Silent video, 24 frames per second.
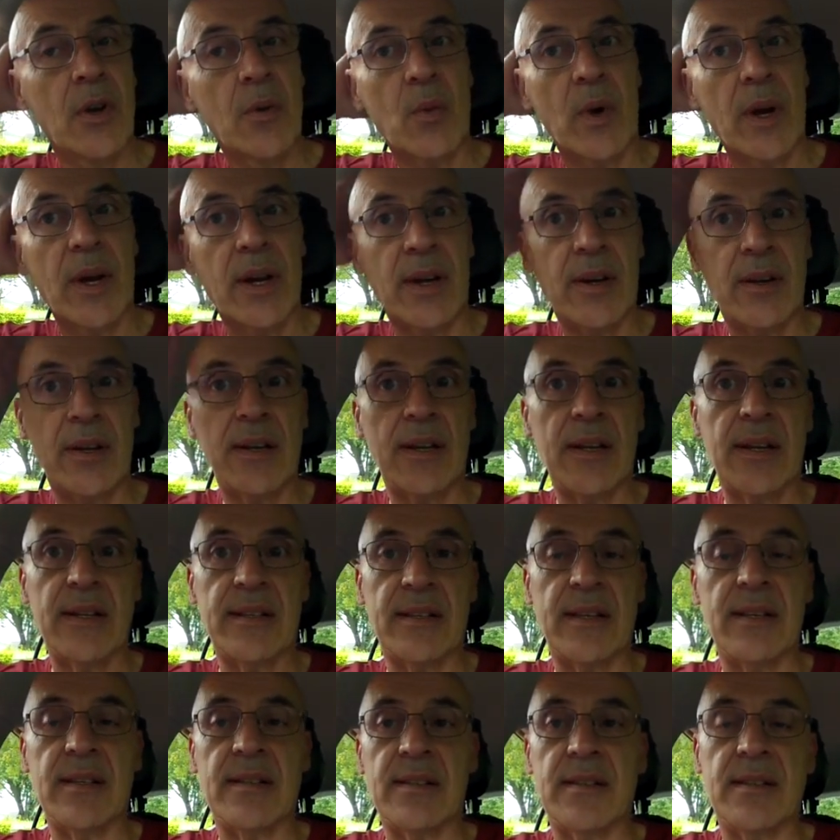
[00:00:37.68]
where
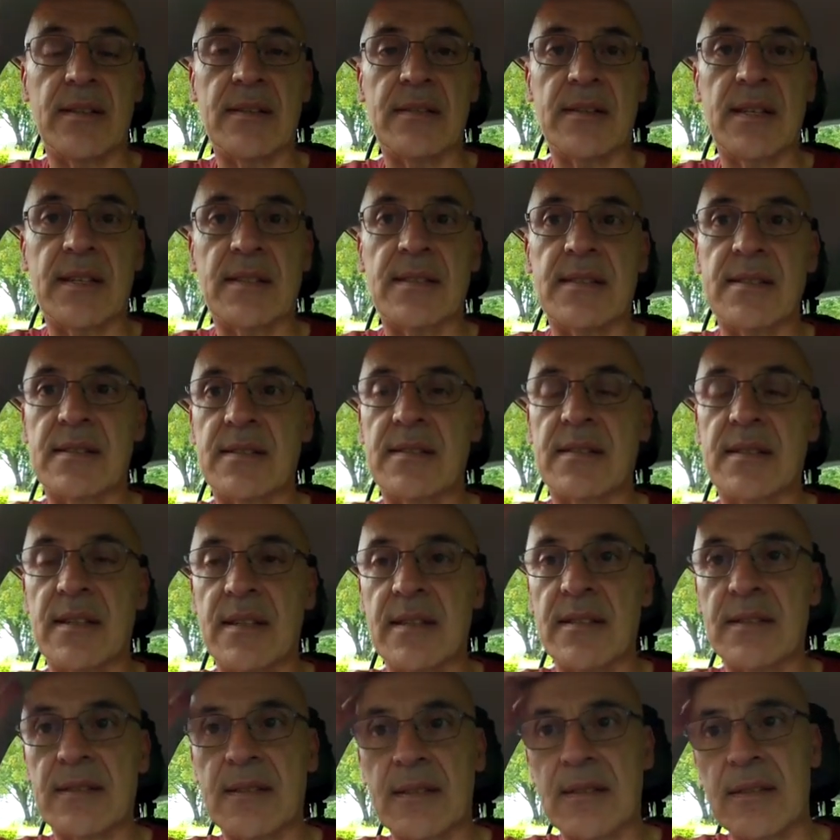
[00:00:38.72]
that's
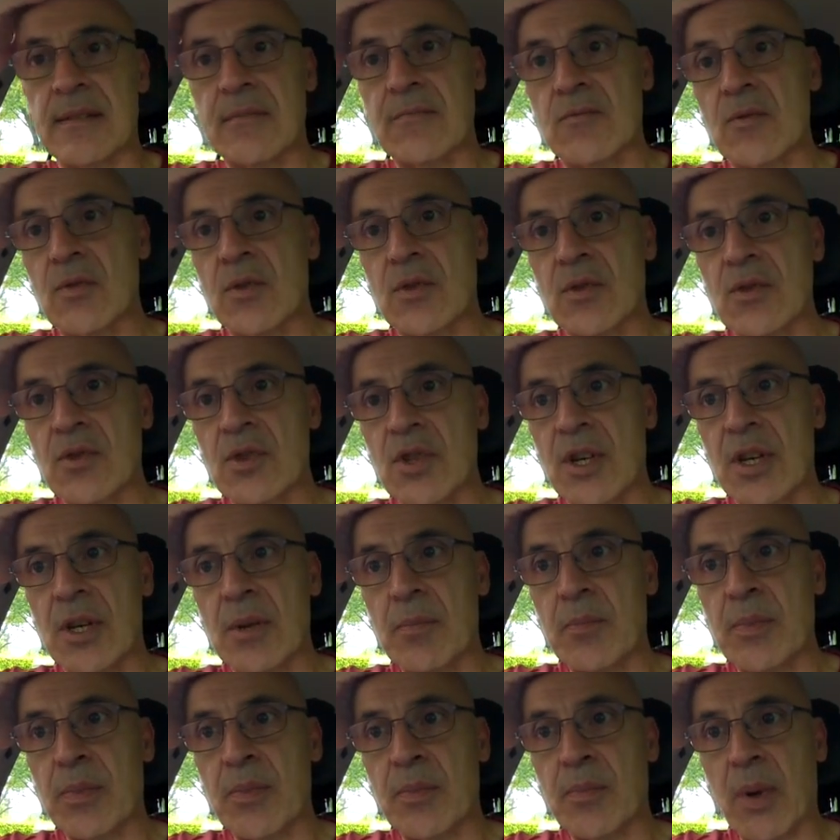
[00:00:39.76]
the cheap
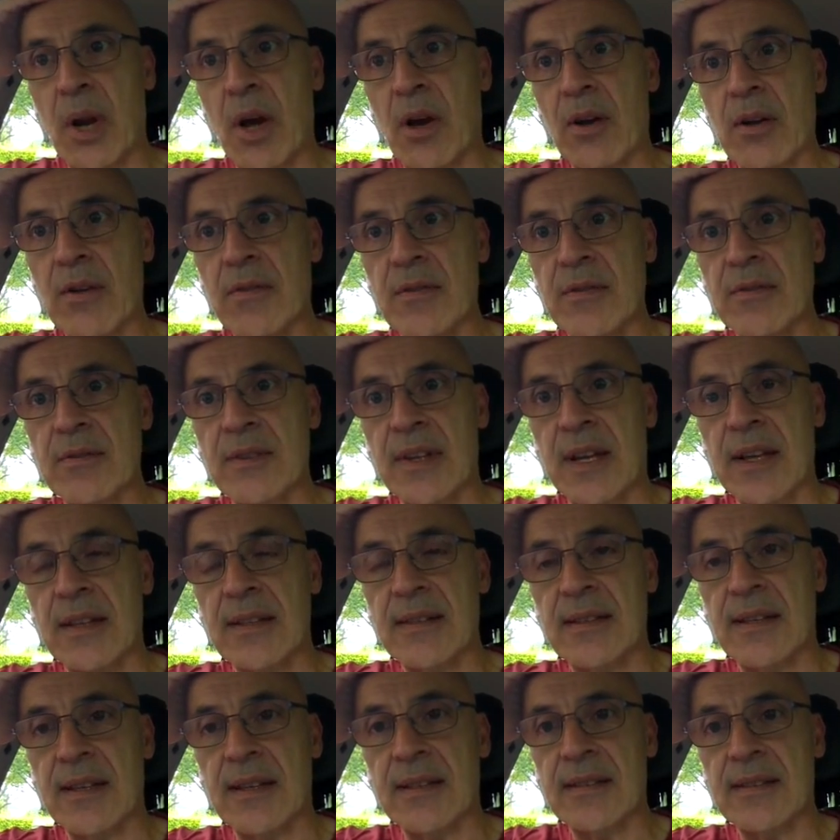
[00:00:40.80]
block that
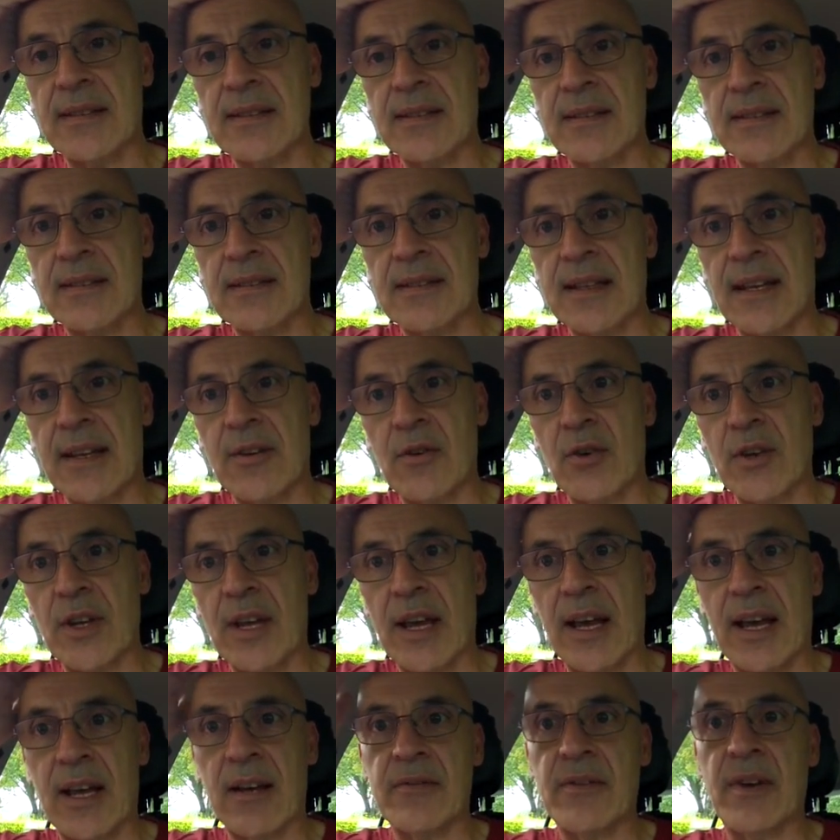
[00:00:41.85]
I
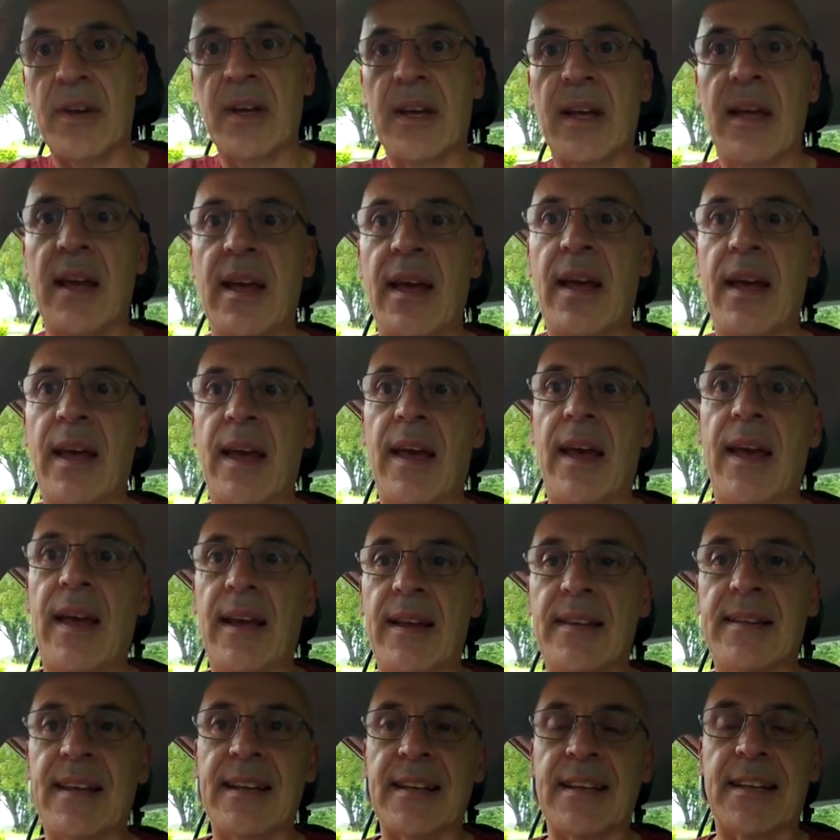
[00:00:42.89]
have.
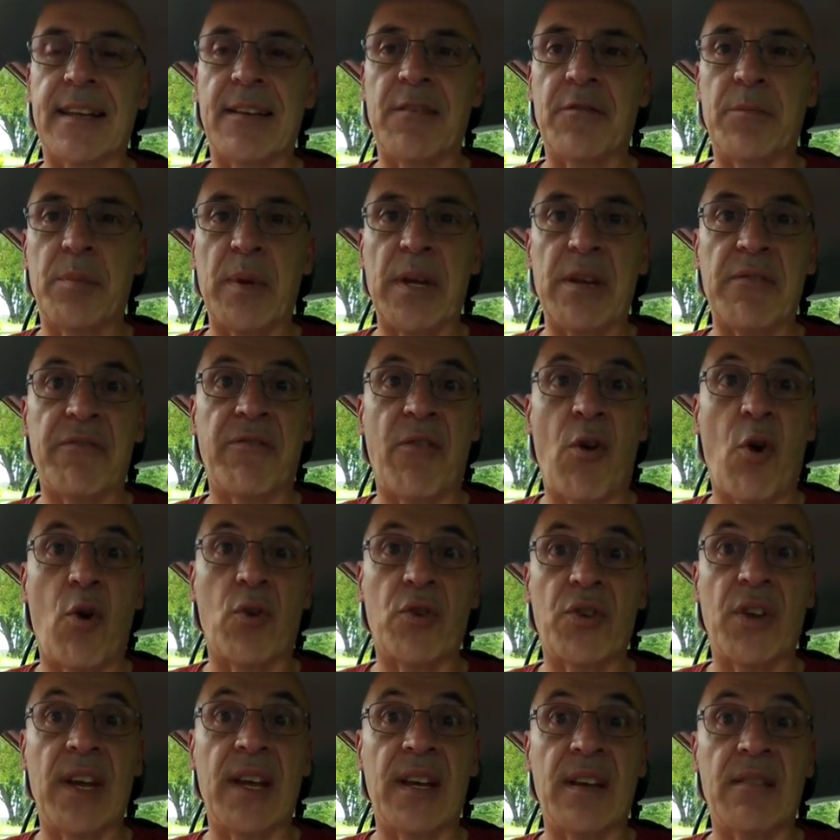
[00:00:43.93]
That'll give me
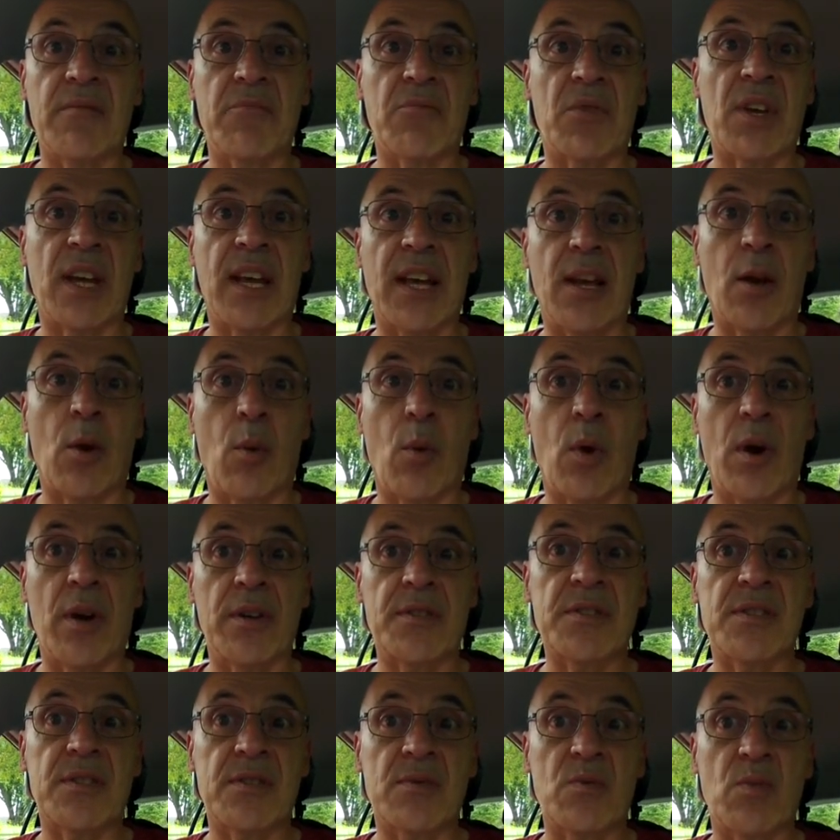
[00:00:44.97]
14
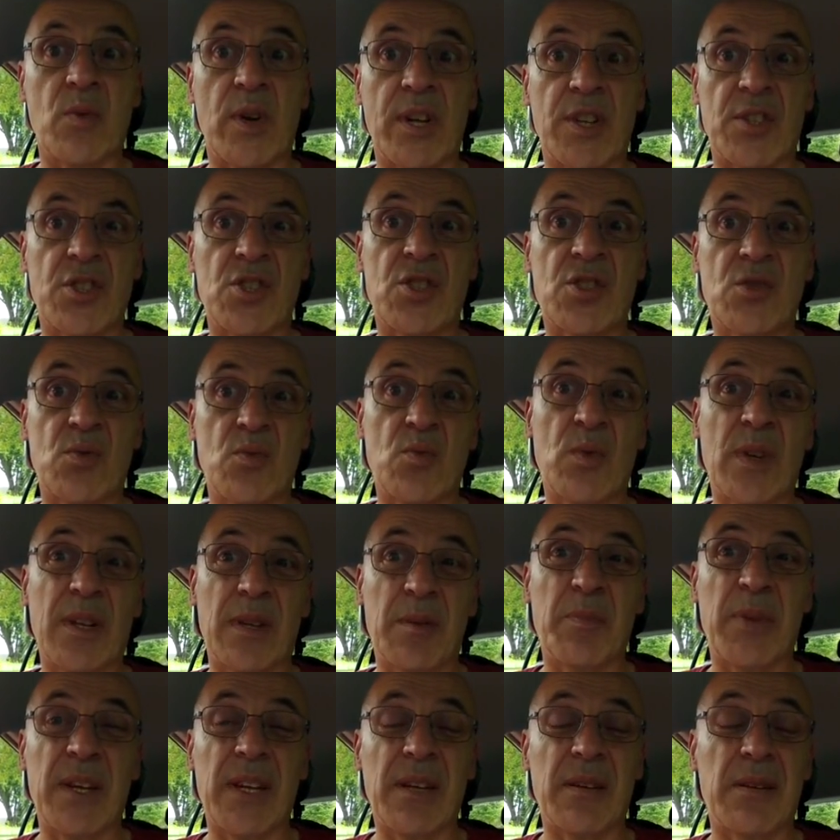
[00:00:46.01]
kilowatts, which will
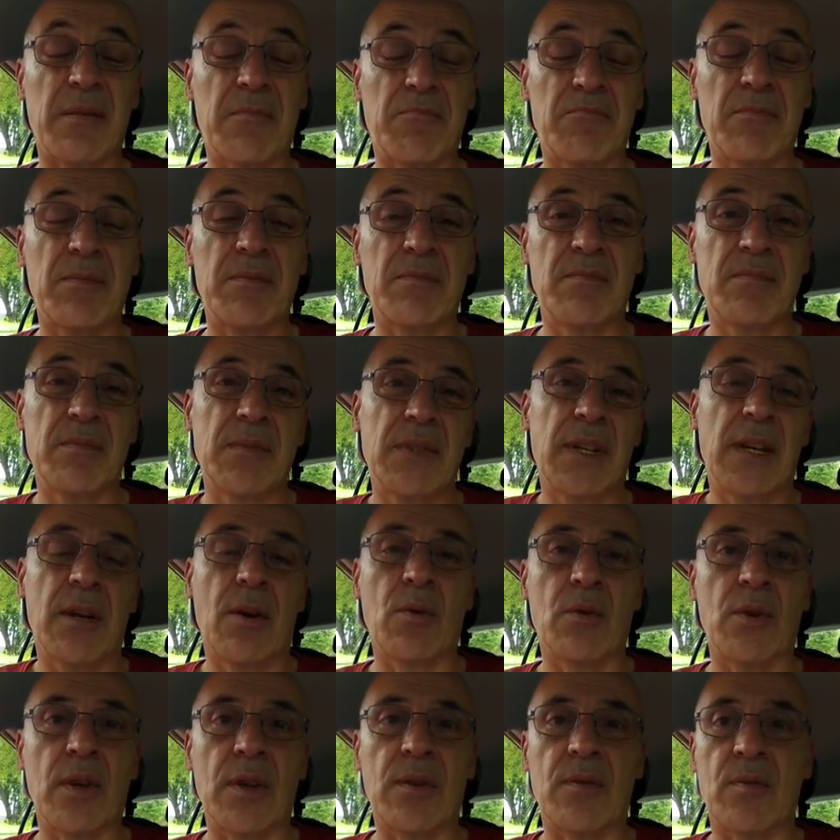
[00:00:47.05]
be,
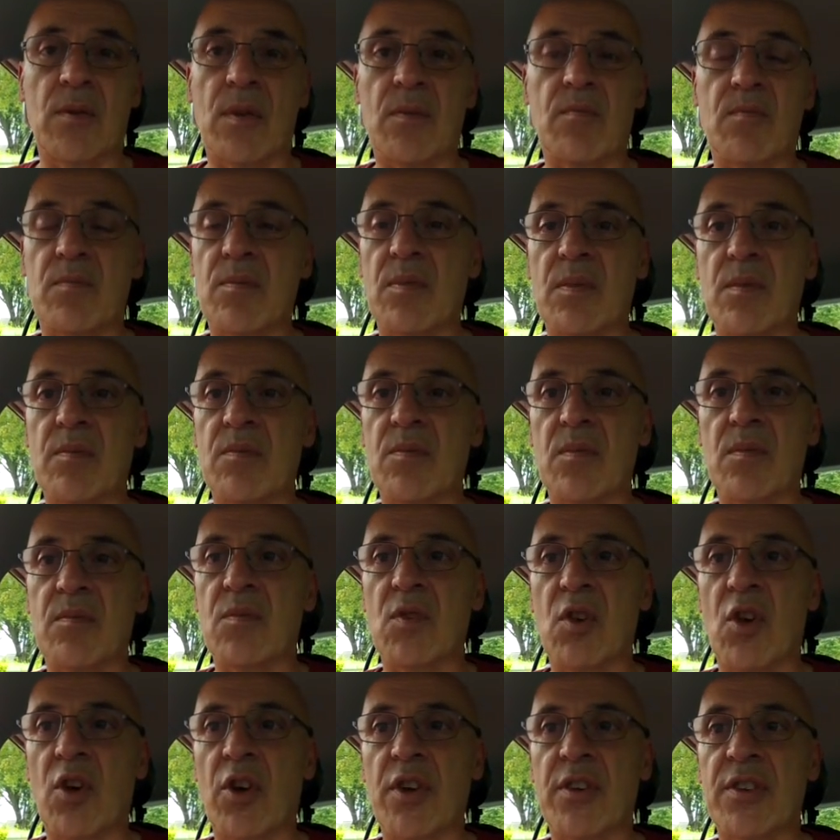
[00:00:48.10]

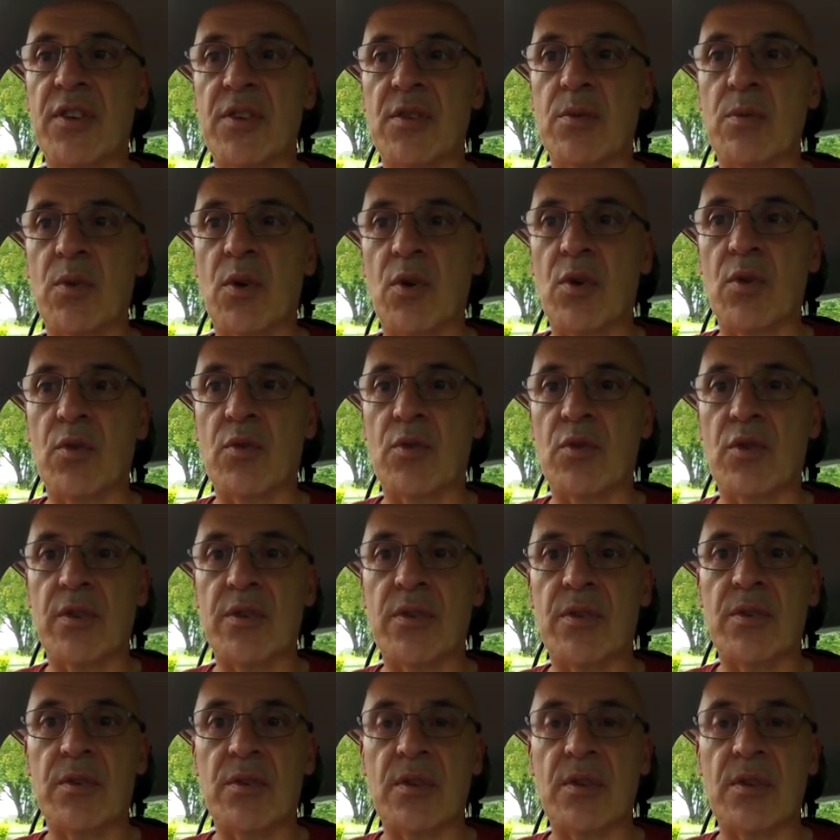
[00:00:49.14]
90 to 100